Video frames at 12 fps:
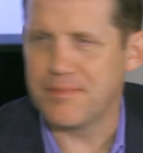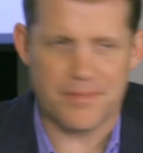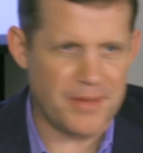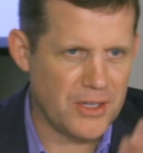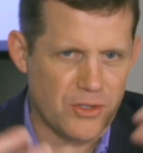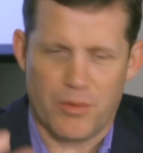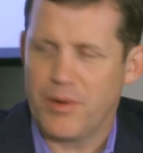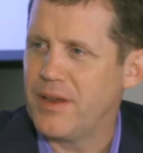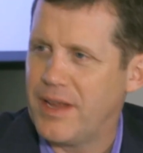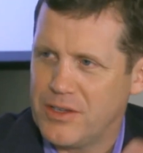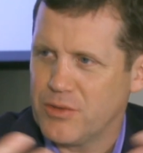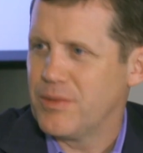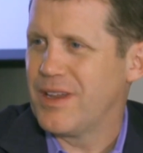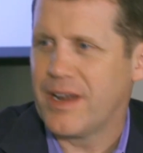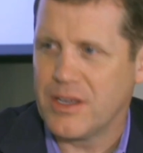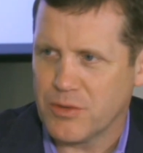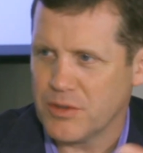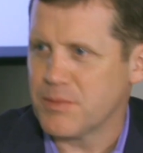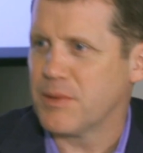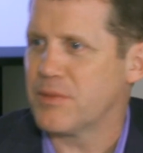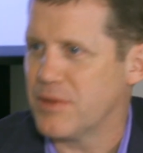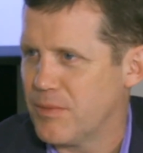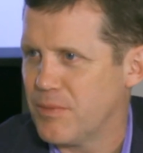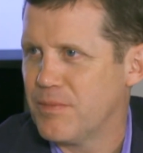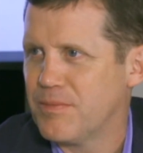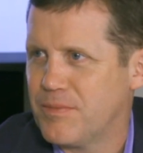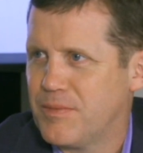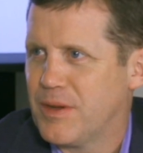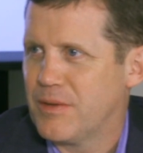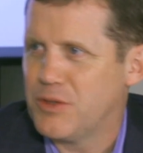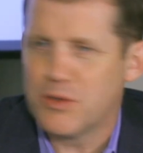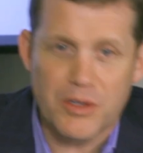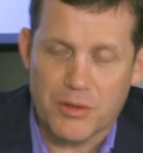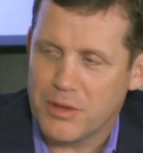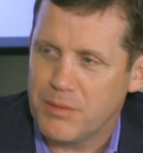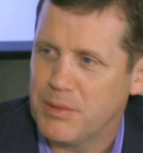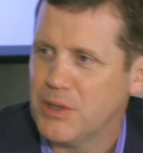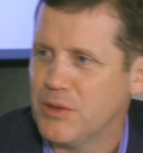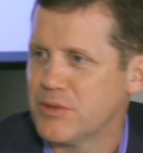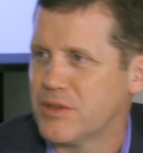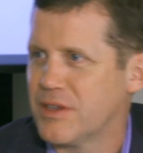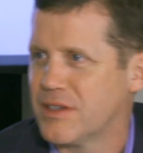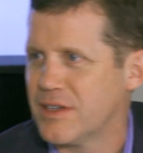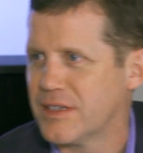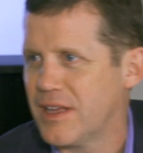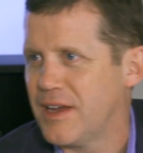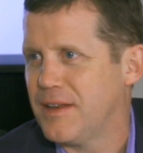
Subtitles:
HOAs, but the, utility bills and things like that.